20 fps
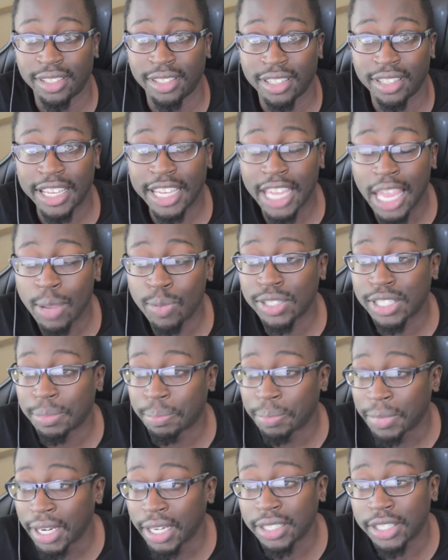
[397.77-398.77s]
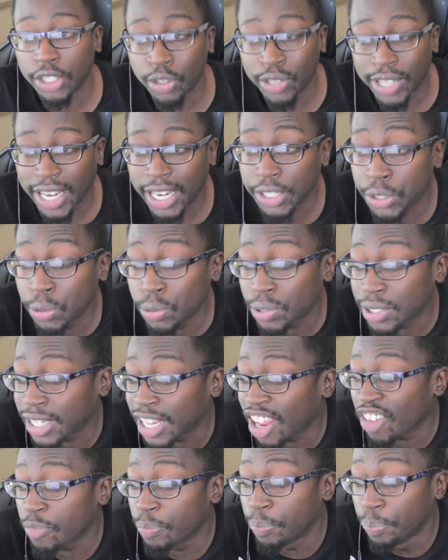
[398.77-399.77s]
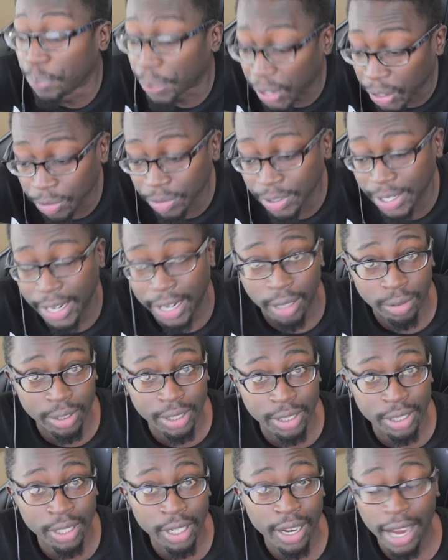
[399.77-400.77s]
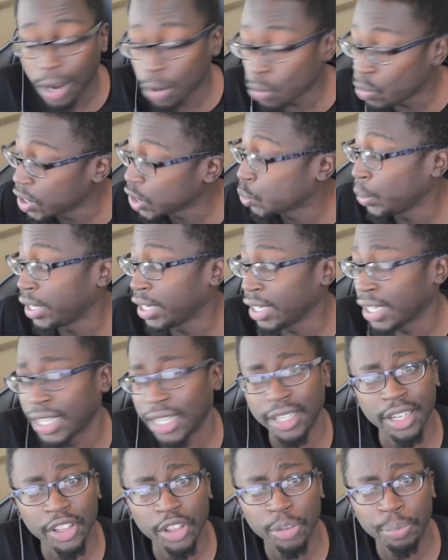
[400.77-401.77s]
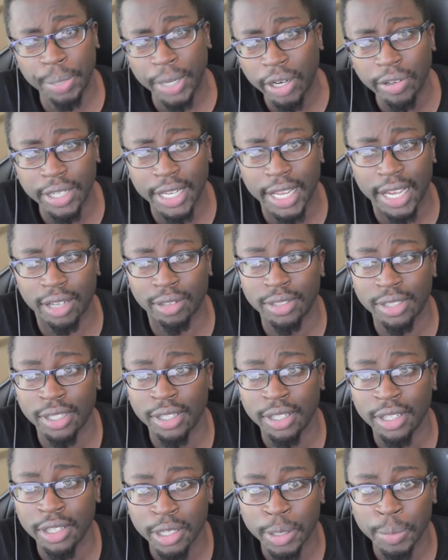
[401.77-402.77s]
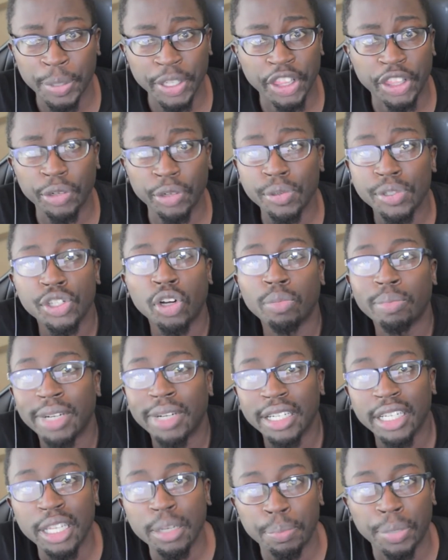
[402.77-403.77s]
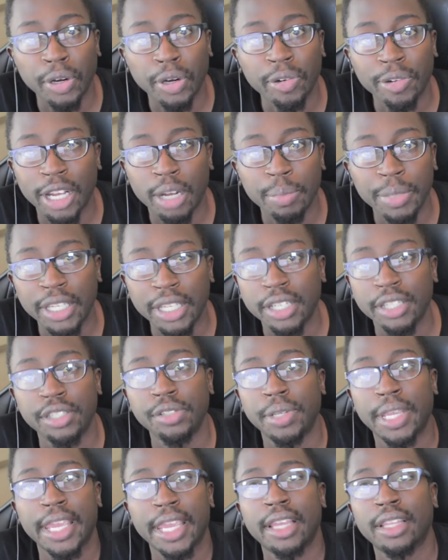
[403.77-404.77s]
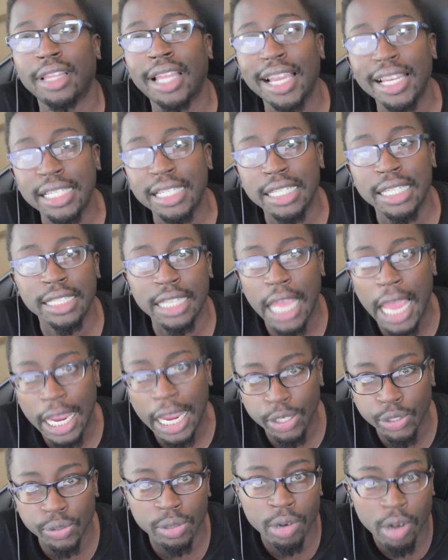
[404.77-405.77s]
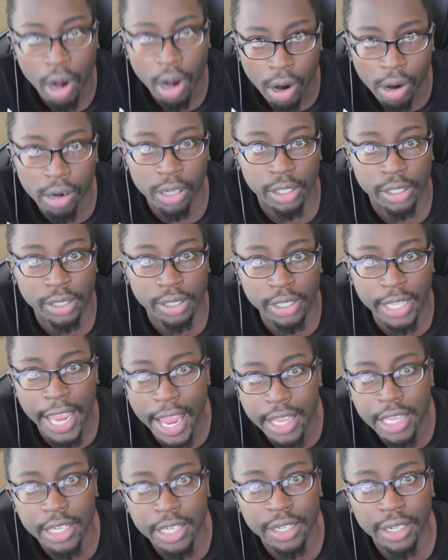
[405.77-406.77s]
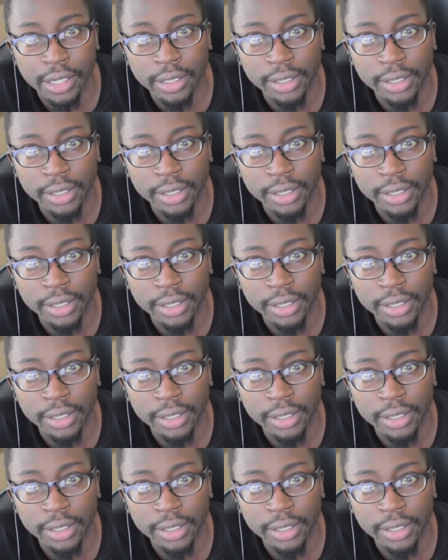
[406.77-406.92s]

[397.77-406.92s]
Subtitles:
That game was amazing. You guys used to have Burnout. I wish we could get another Burnout. But there's no money in Burnout because you can't license actual cars, can you?